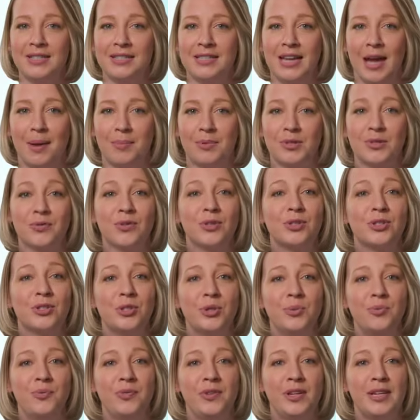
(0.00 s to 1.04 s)
steps for
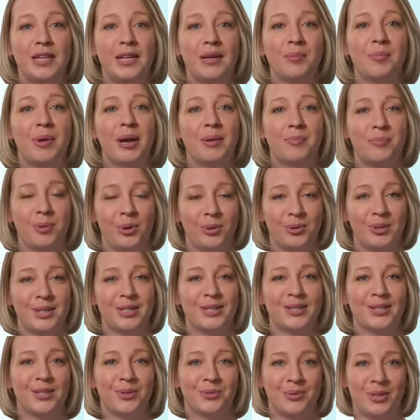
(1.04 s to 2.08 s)
tube feeding by Bolus
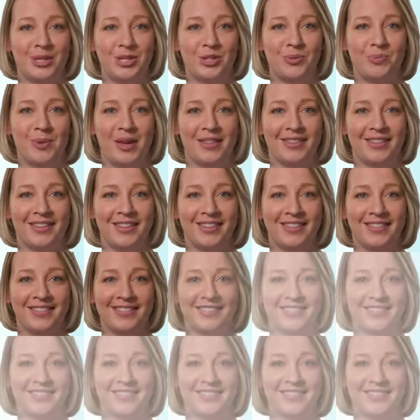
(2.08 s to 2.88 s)
Syringe Method.